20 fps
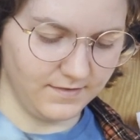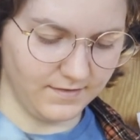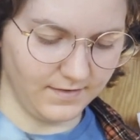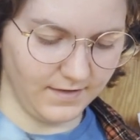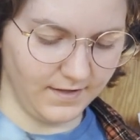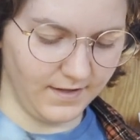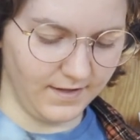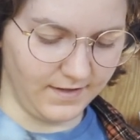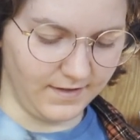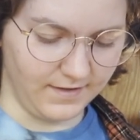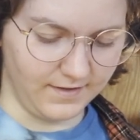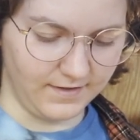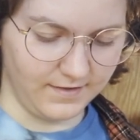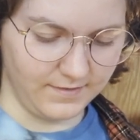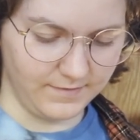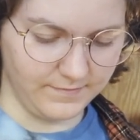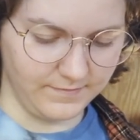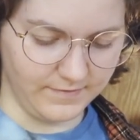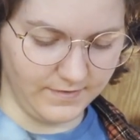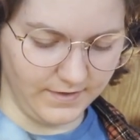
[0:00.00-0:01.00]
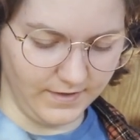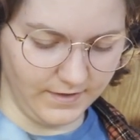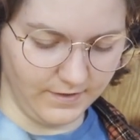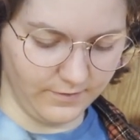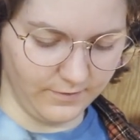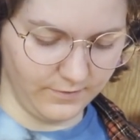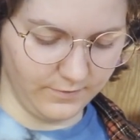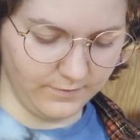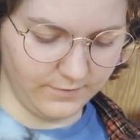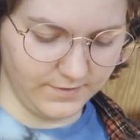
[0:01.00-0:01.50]
Like, I
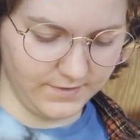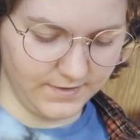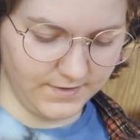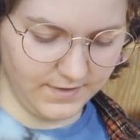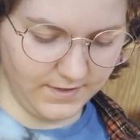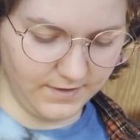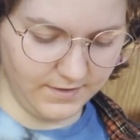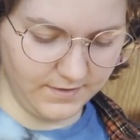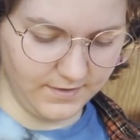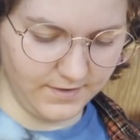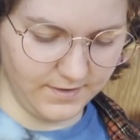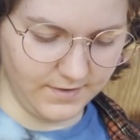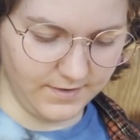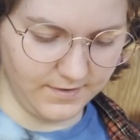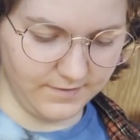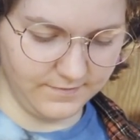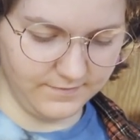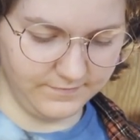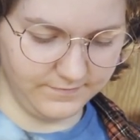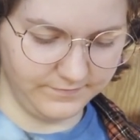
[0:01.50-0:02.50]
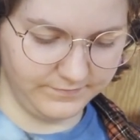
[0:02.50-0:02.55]
don't know what to tell you.